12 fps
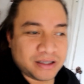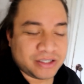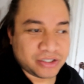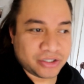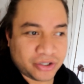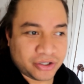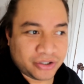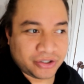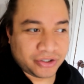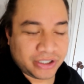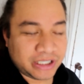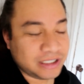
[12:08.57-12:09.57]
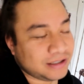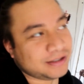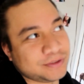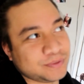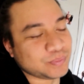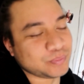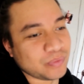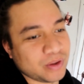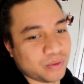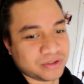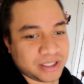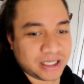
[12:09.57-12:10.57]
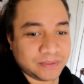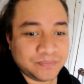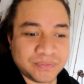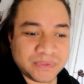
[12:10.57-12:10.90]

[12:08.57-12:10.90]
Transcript: so, what's today?